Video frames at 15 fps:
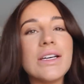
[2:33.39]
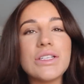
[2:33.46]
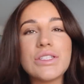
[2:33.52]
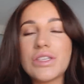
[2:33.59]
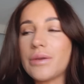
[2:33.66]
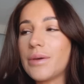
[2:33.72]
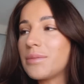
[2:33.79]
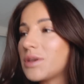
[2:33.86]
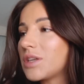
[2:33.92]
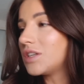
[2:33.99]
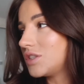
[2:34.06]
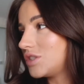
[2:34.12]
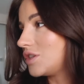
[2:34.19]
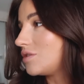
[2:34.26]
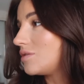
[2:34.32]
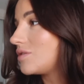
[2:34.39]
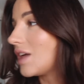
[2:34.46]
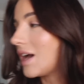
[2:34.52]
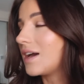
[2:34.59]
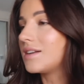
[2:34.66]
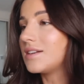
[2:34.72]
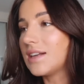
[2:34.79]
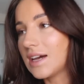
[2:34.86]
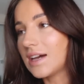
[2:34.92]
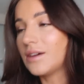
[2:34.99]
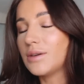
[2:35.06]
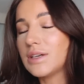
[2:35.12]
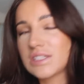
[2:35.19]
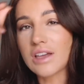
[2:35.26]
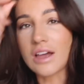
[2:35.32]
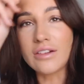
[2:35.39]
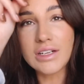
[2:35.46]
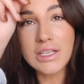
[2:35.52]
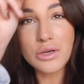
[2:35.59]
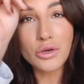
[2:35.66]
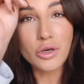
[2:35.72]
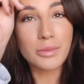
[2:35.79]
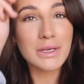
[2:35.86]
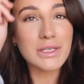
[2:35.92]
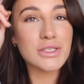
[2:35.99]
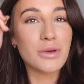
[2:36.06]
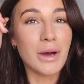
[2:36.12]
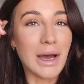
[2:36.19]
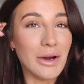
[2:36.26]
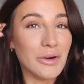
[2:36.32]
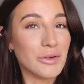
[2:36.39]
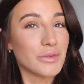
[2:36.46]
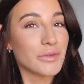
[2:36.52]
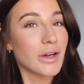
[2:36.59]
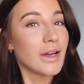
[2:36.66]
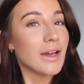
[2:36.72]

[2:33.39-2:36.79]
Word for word: so i'm gonna do that now it's currently quarter past 12